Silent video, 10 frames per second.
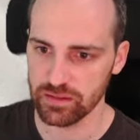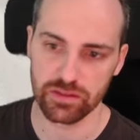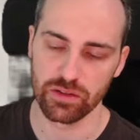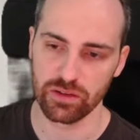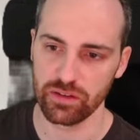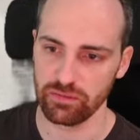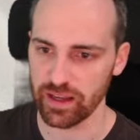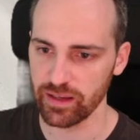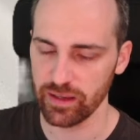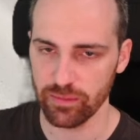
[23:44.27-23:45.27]
So
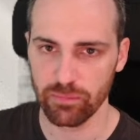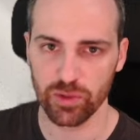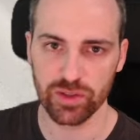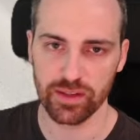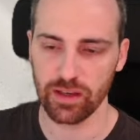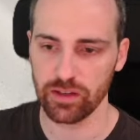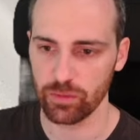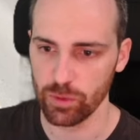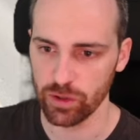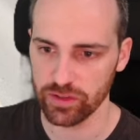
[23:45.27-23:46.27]
luckily, most of the times
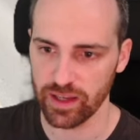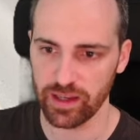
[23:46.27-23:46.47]
it works,